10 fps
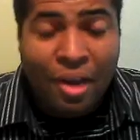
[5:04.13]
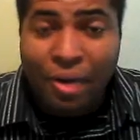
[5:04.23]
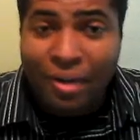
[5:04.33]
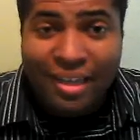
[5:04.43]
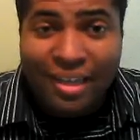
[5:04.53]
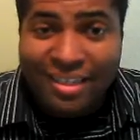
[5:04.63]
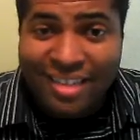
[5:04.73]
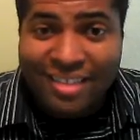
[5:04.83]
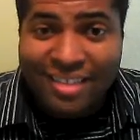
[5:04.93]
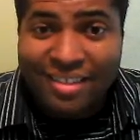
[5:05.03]
a
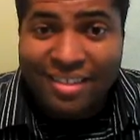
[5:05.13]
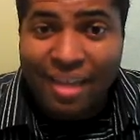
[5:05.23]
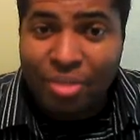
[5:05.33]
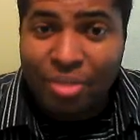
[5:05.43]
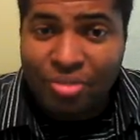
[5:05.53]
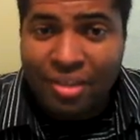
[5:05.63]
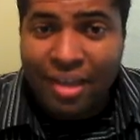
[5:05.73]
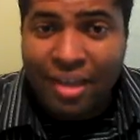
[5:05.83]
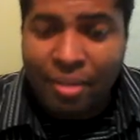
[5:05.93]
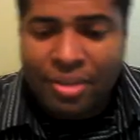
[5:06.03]
sense, the chemist
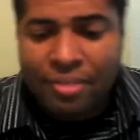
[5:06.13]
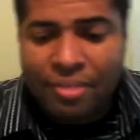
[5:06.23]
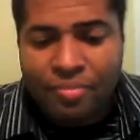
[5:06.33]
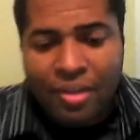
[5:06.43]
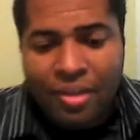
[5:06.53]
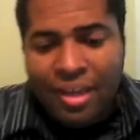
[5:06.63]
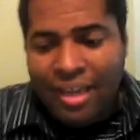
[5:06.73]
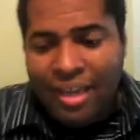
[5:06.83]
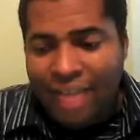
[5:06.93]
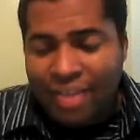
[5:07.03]

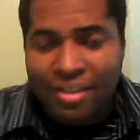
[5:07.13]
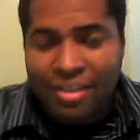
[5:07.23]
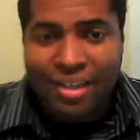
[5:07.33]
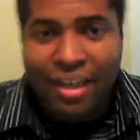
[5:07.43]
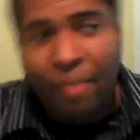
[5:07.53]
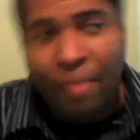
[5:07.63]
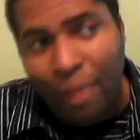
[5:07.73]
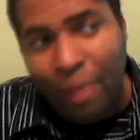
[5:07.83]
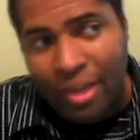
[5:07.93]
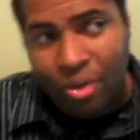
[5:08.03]
is actually, I mean,
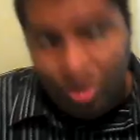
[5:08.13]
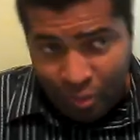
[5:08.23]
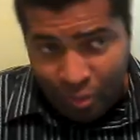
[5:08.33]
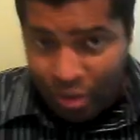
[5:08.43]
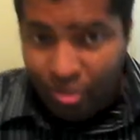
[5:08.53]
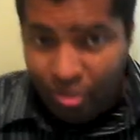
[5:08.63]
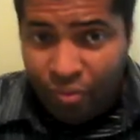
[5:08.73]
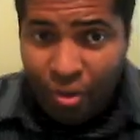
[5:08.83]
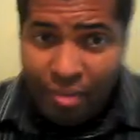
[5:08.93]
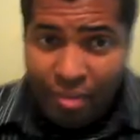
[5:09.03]
when you talk about the
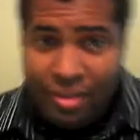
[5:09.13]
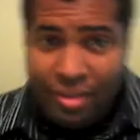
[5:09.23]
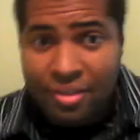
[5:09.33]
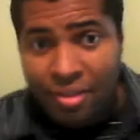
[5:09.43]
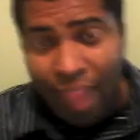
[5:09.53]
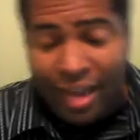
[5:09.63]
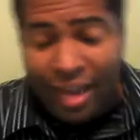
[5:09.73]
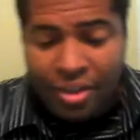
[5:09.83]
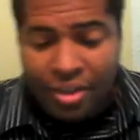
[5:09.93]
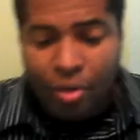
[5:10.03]
four elements in
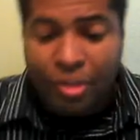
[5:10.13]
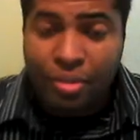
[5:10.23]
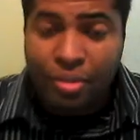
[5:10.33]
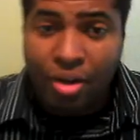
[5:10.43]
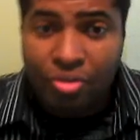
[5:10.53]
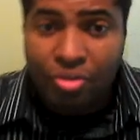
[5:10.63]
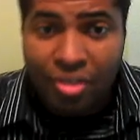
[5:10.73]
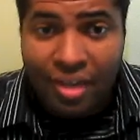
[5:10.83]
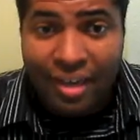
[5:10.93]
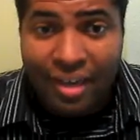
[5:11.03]
magic, or you talk about the
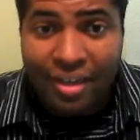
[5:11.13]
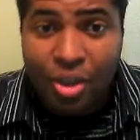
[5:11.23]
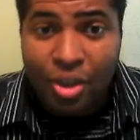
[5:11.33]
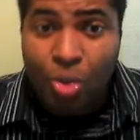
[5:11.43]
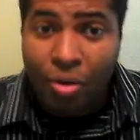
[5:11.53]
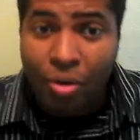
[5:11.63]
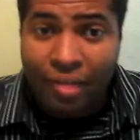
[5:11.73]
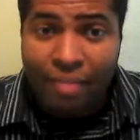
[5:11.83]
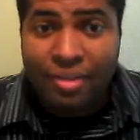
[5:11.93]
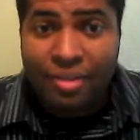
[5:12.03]
112
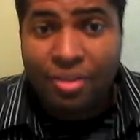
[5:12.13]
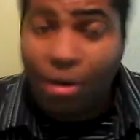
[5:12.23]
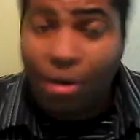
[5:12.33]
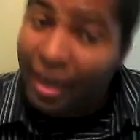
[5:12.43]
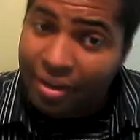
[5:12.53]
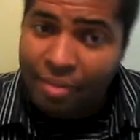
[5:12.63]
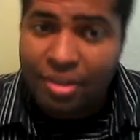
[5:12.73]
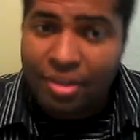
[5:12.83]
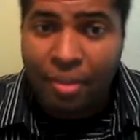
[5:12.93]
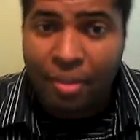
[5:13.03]
elements or 8
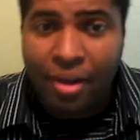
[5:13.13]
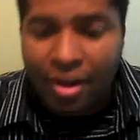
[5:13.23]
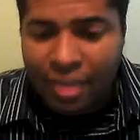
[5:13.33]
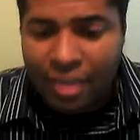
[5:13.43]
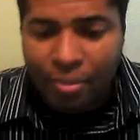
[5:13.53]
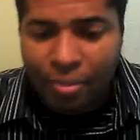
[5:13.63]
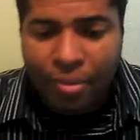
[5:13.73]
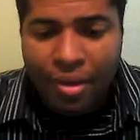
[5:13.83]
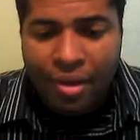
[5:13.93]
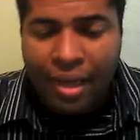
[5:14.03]
elements of the periodic table,
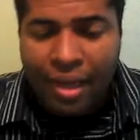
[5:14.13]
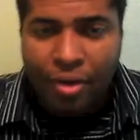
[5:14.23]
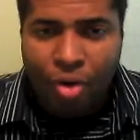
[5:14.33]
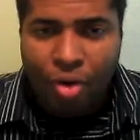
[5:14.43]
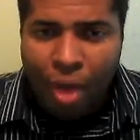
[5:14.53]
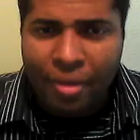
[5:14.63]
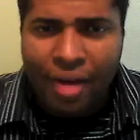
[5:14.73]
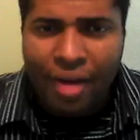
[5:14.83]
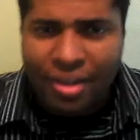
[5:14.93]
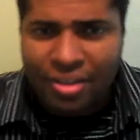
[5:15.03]
like,
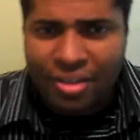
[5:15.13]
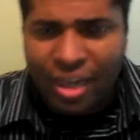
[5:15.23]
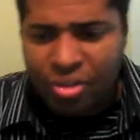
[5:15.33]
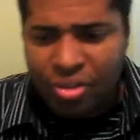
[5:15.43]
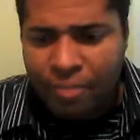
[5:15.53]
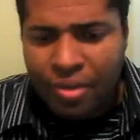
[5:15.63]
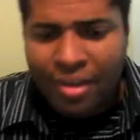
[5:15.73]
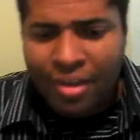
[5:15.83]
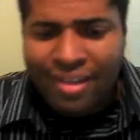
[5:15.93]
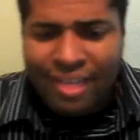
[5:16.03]
carbon, oxygen, nitrogen,
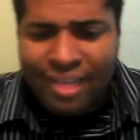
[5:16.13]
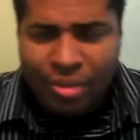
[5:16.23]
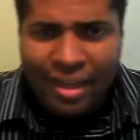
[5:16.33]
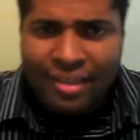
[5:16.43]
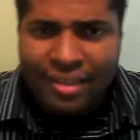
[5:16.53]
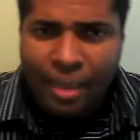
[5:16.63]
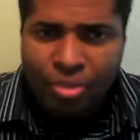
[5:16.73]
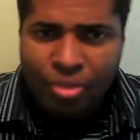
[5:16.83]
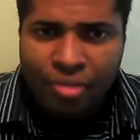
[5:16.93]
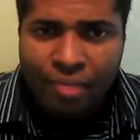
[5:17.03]
that's when you get into
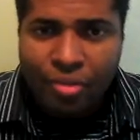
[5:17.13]
chemistry.